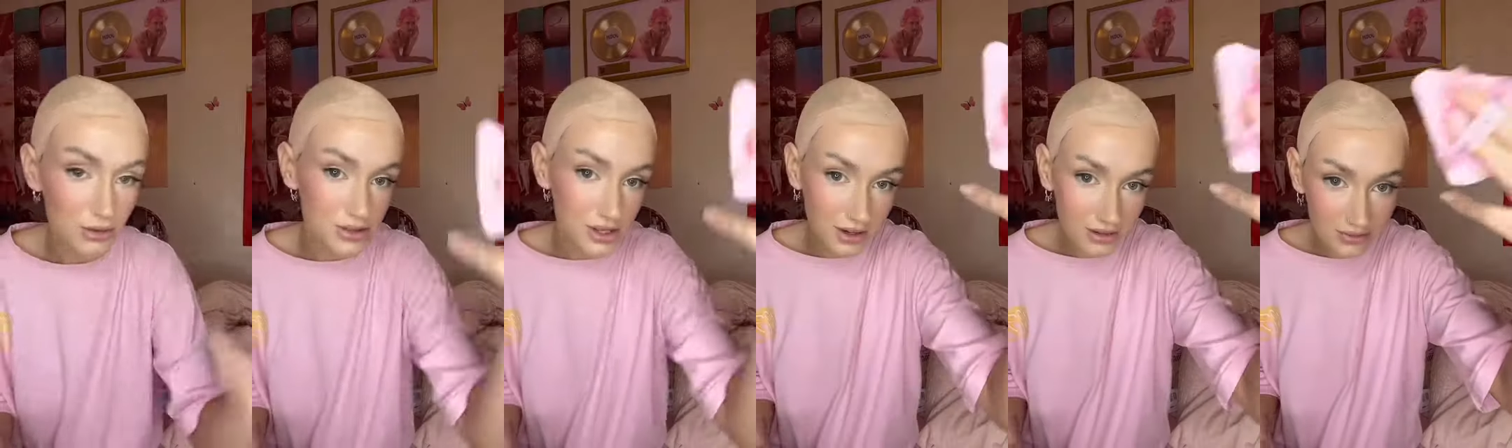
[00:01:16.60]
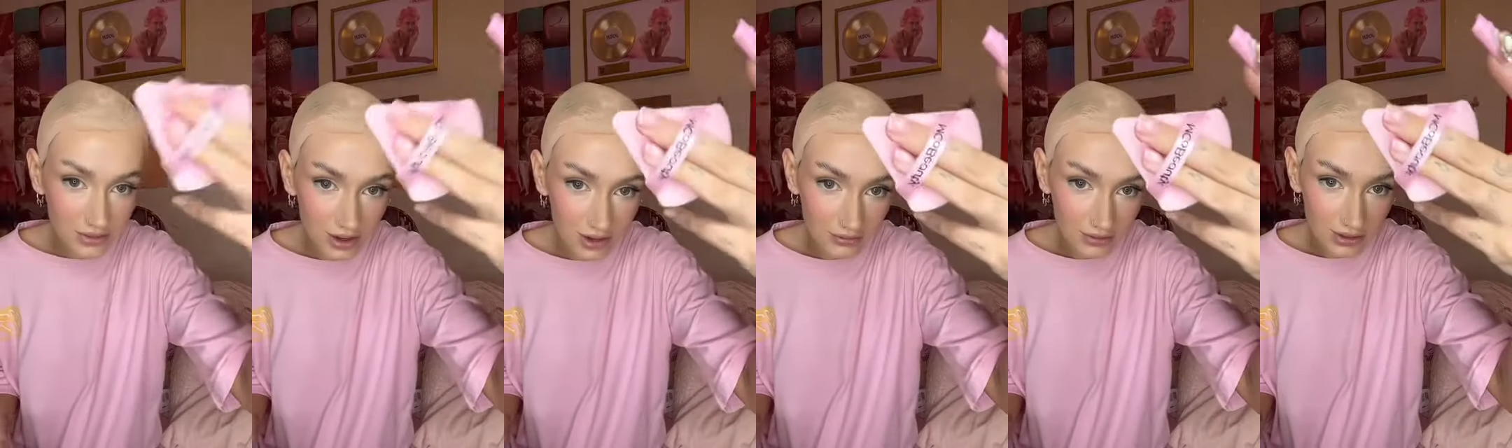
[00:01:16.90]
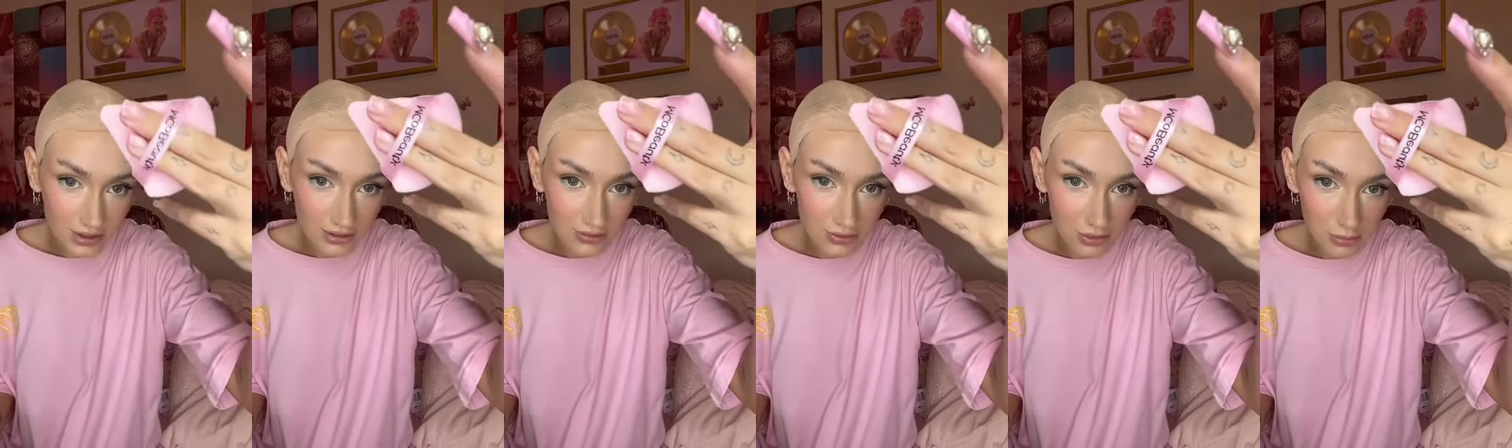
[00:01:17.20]
love that
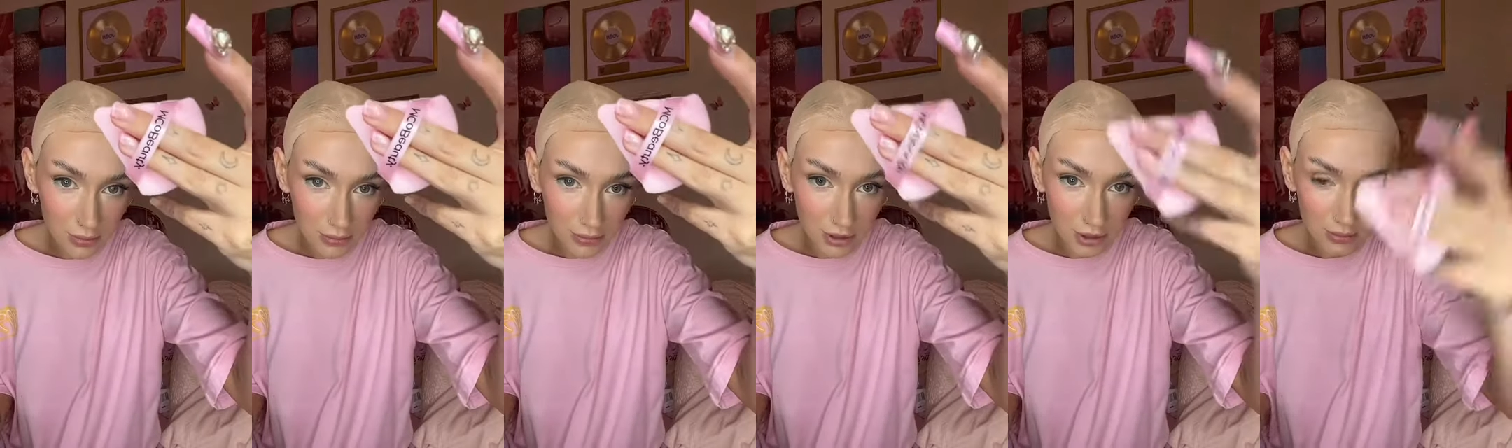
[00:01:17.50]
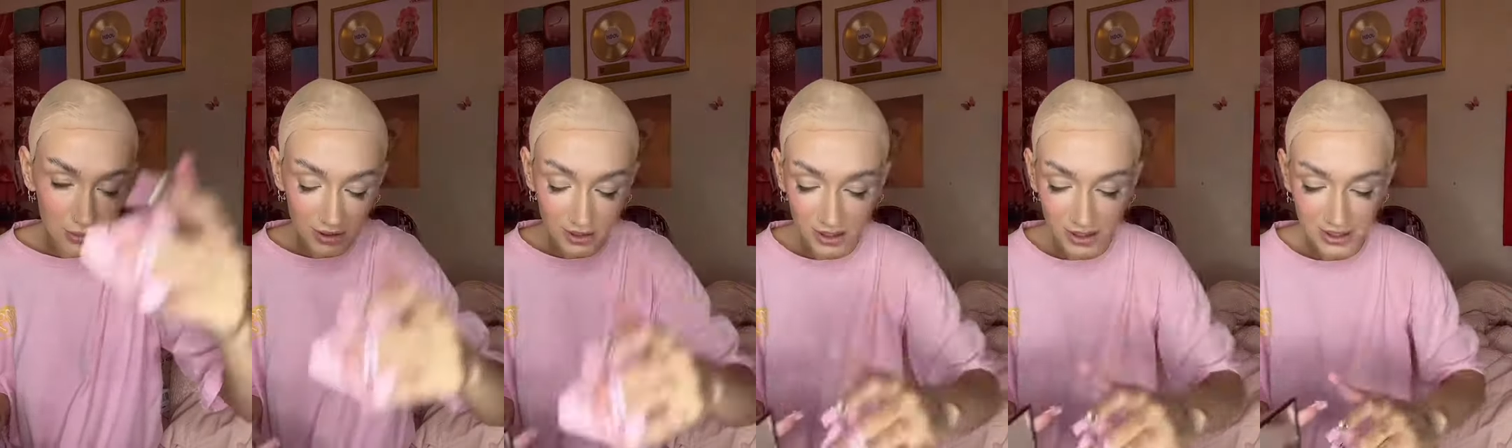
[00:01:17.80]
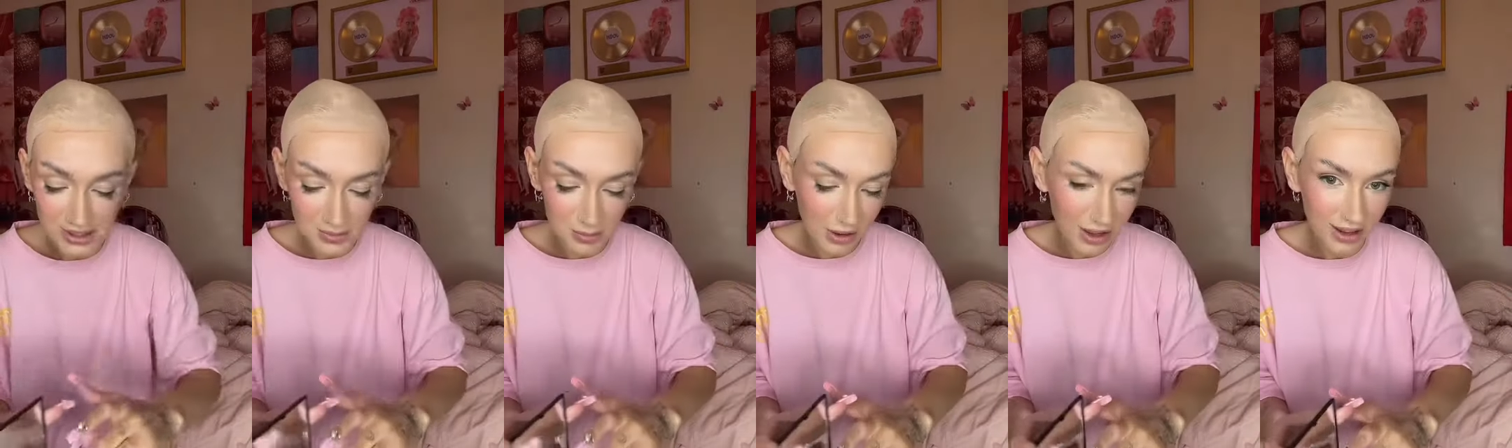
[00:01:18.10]
everything from MK Beauty
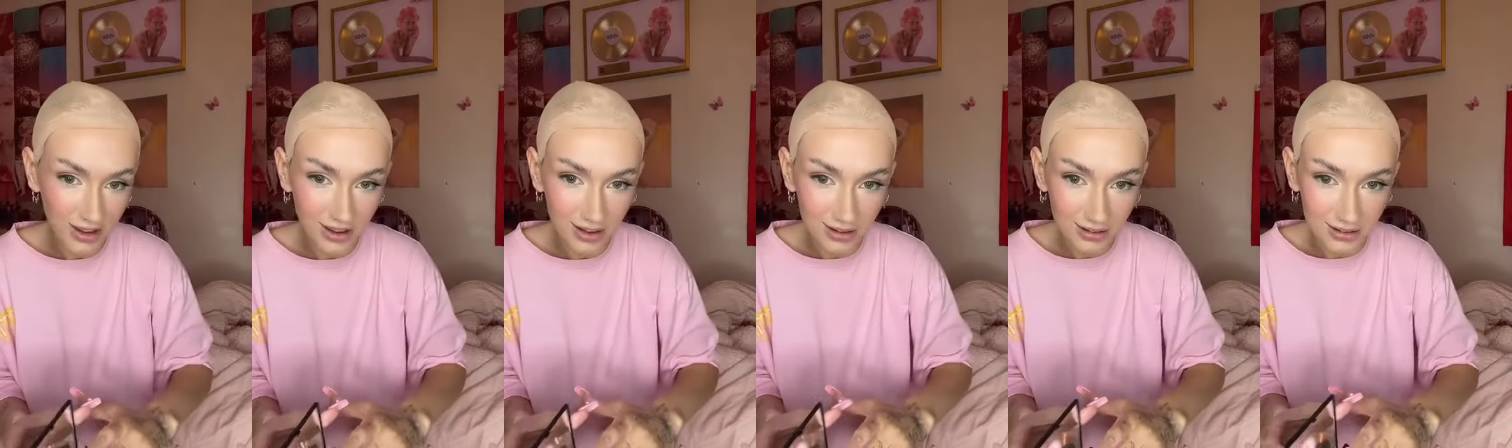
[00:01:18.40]
is pink.